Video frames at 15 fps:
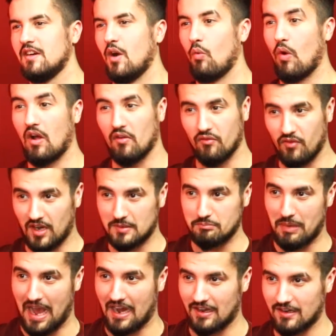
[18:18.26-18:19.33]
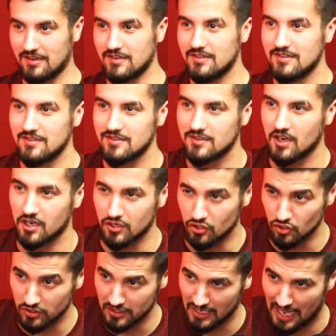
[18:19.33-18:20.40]
A well-fought battle, a
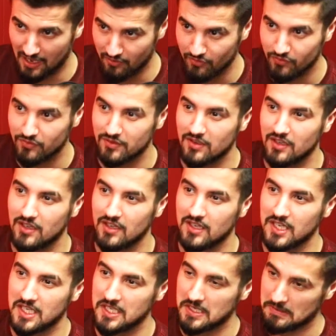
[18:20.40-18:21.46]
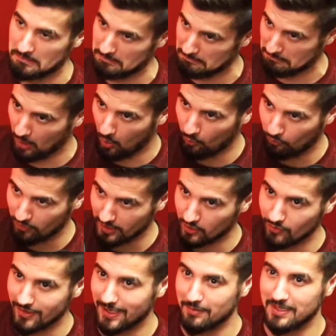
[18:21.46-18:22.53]
good life. Hopefully
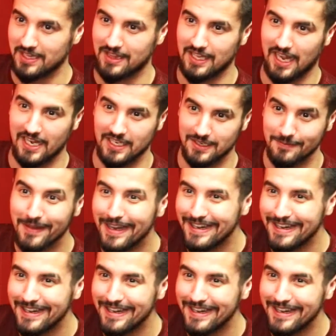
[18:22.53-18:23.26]
you can get me the thing I need.